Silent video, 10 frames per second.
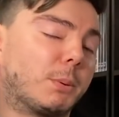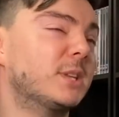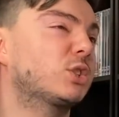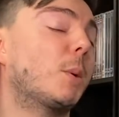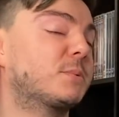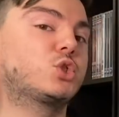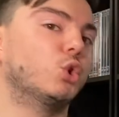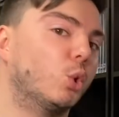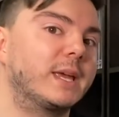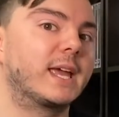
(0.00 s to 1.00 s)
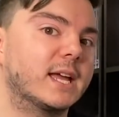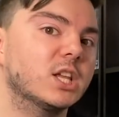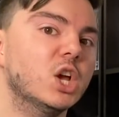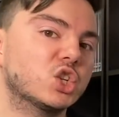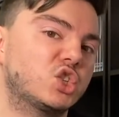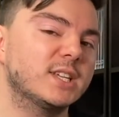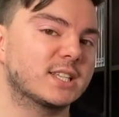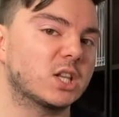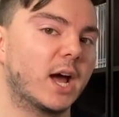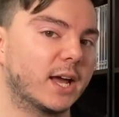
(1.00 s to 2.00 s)
This cop's doing it. She's
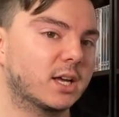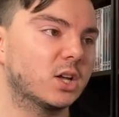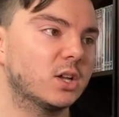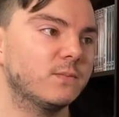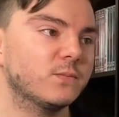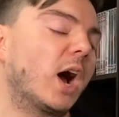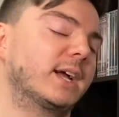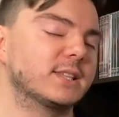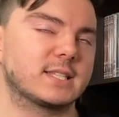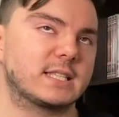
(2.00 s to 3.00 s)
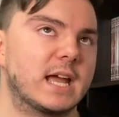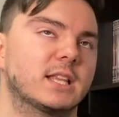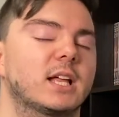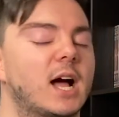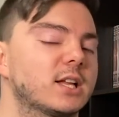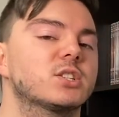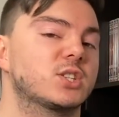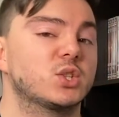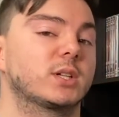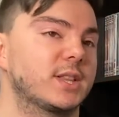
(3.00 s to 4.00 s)
like, I understand, like,
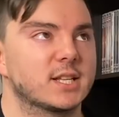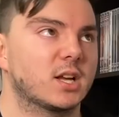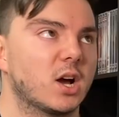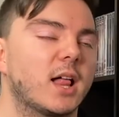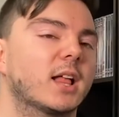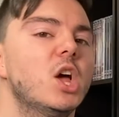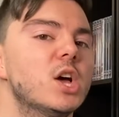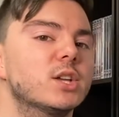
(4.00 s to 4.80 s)
understood, like, there's a guy.